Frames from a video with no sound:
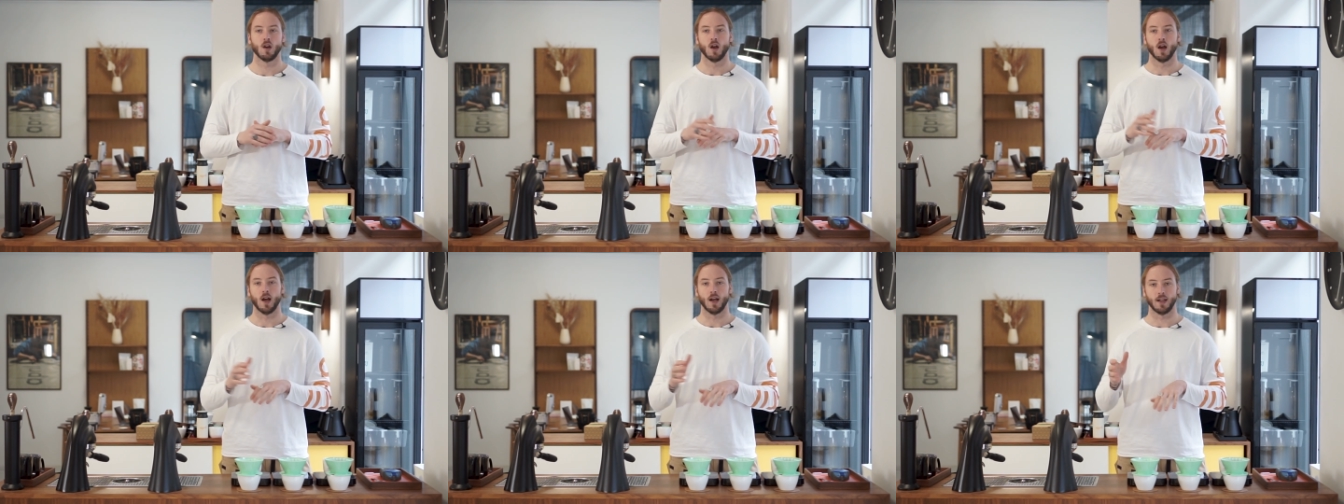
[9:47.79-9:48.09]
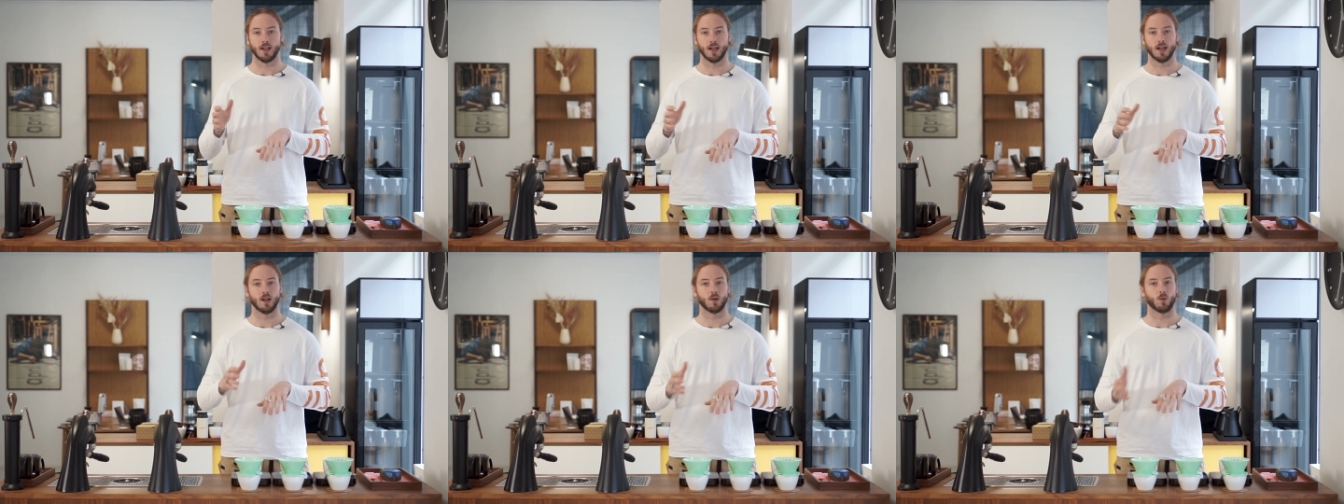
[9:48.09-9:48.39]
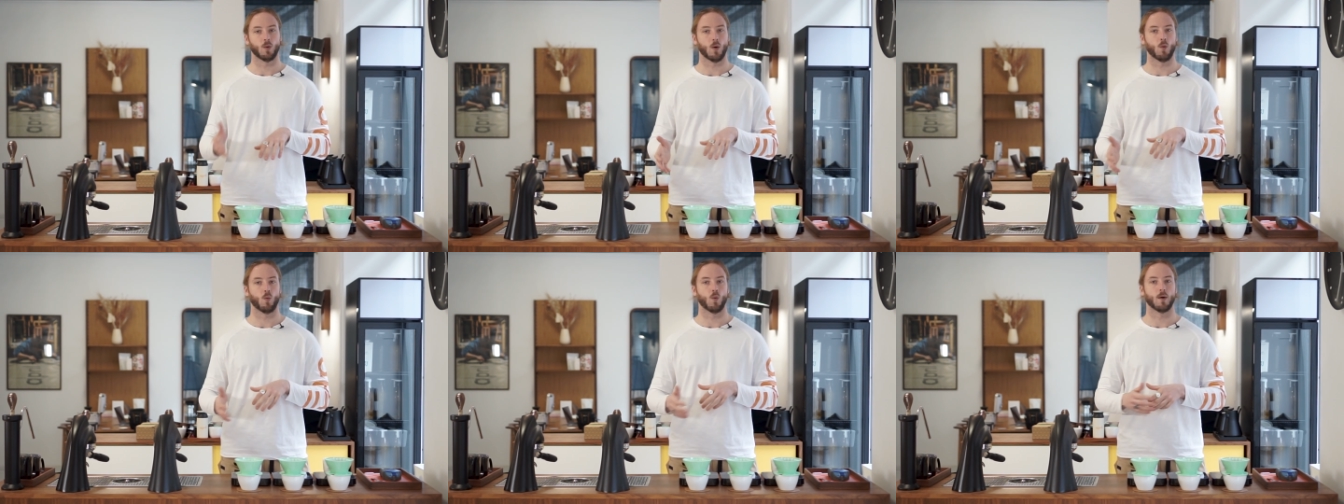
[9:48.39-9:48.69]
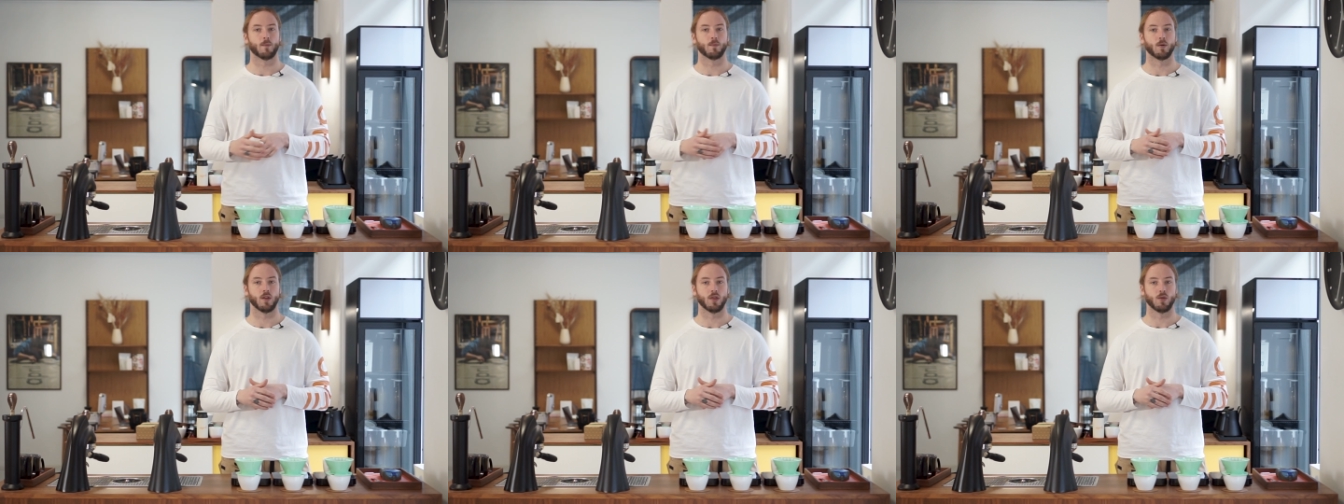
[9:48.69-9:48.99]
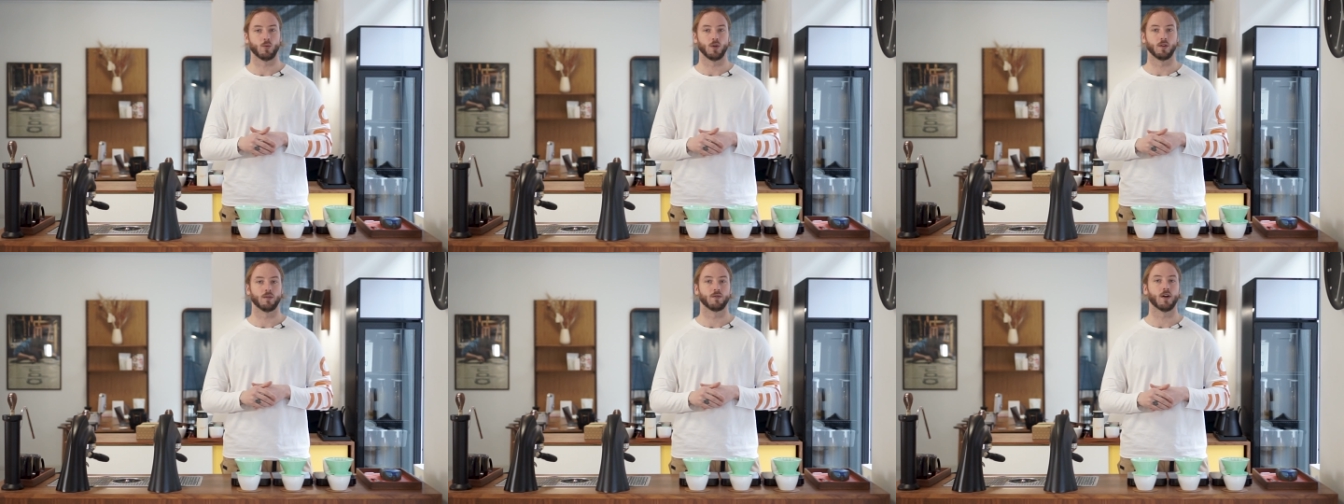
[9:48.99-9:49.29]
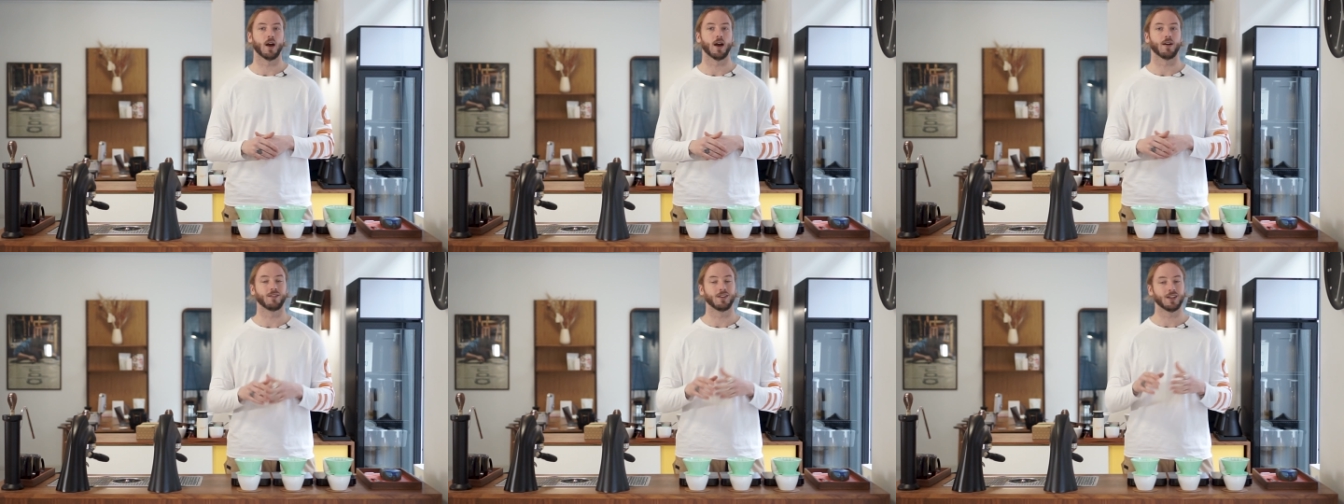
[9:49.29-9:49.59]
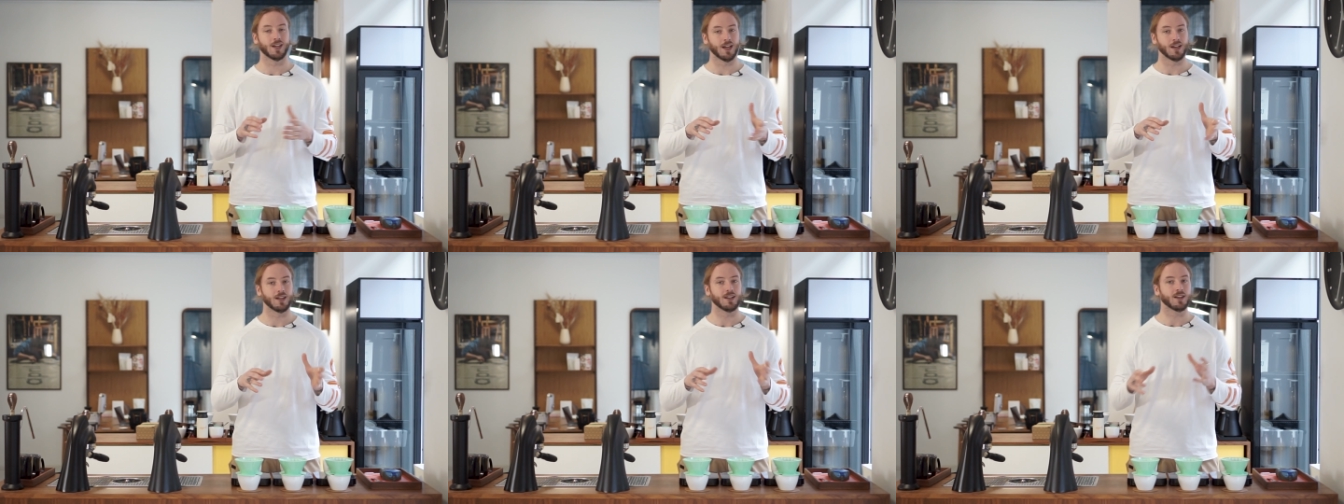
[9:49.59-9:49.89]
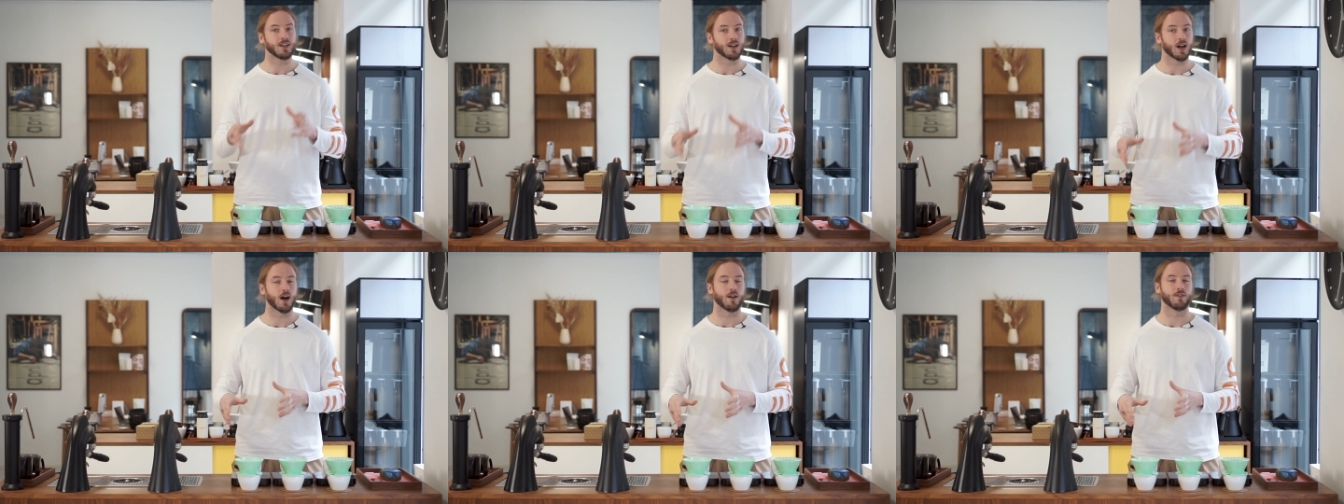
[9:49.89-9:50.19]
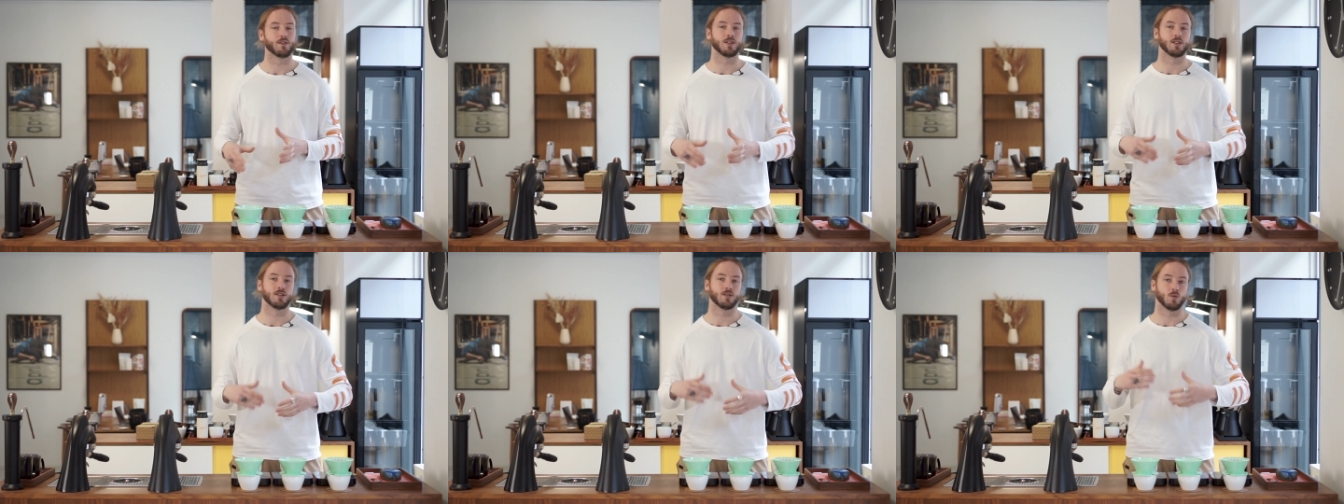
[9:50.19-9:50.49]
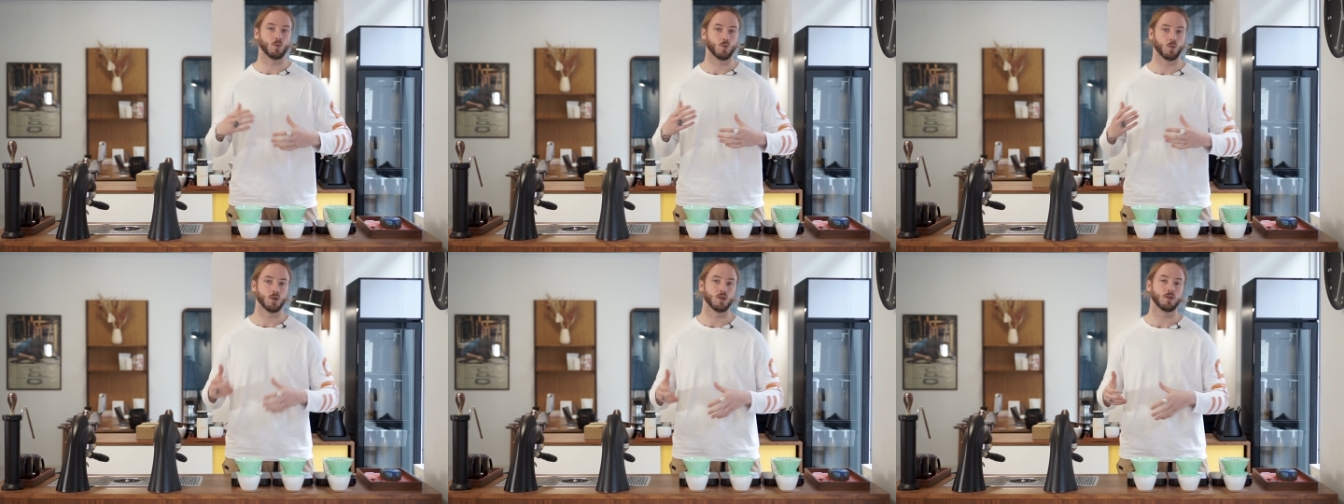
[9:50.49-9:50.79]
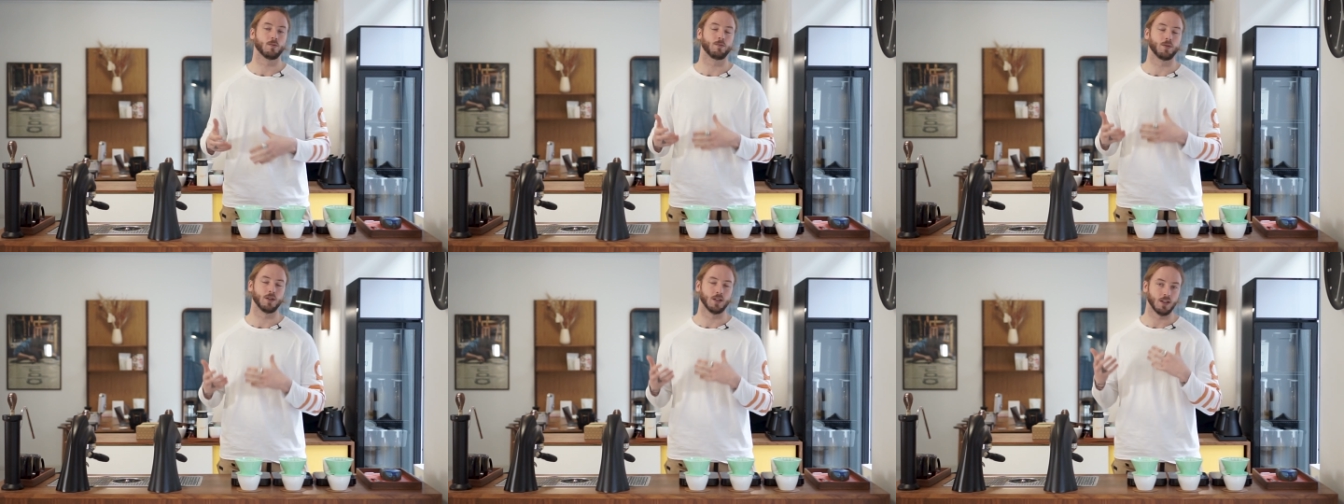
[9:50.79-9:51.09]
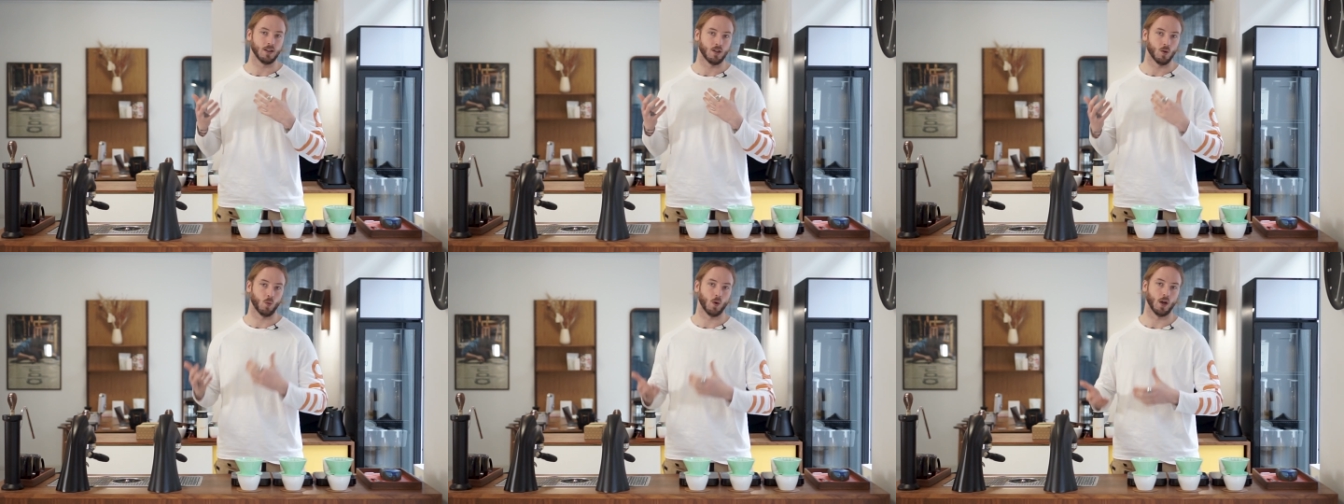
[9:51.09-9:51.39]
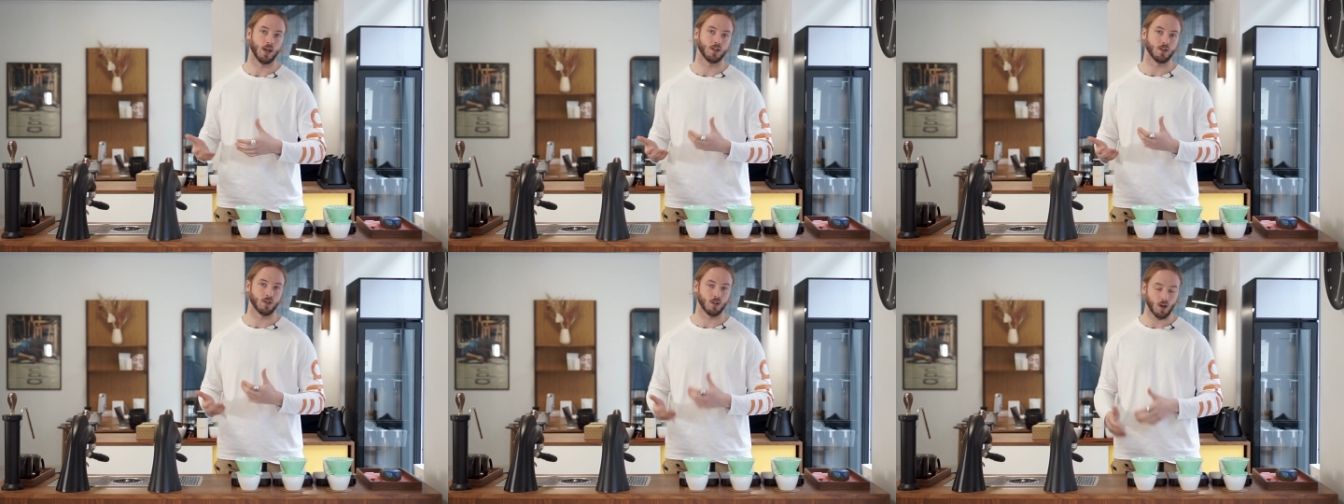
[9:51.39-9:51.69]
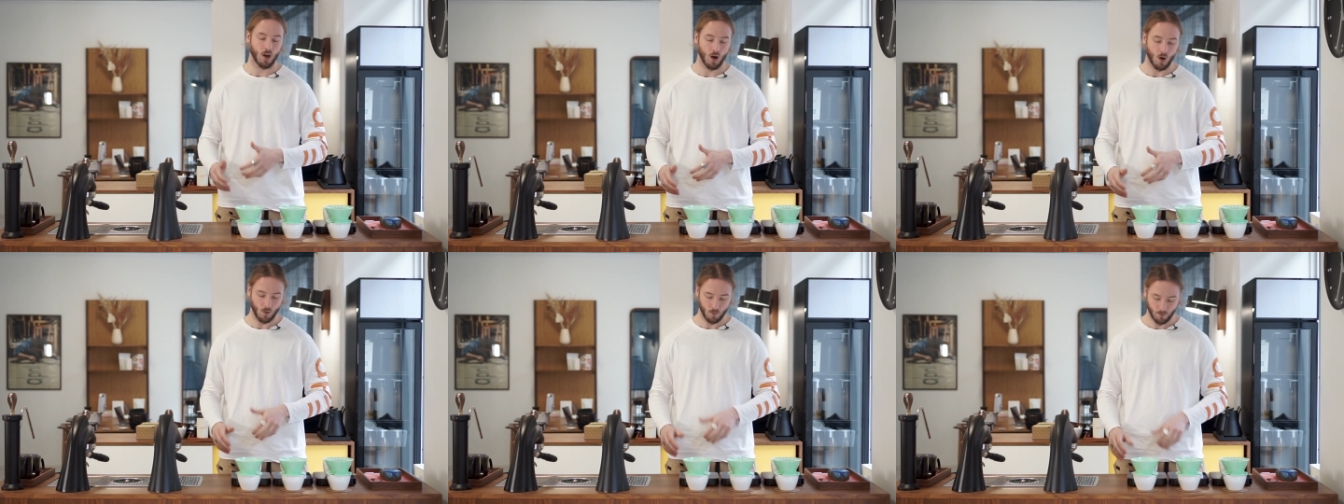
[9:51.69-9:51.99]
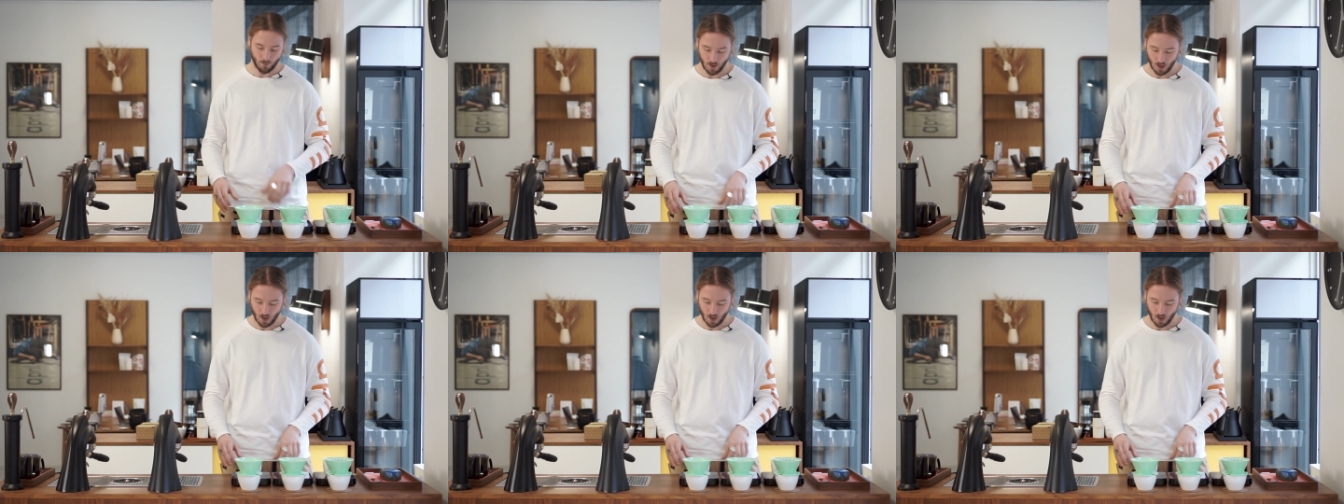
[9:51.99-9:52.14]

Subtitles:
again around 1.35, Kenyan coffees would be the way to go.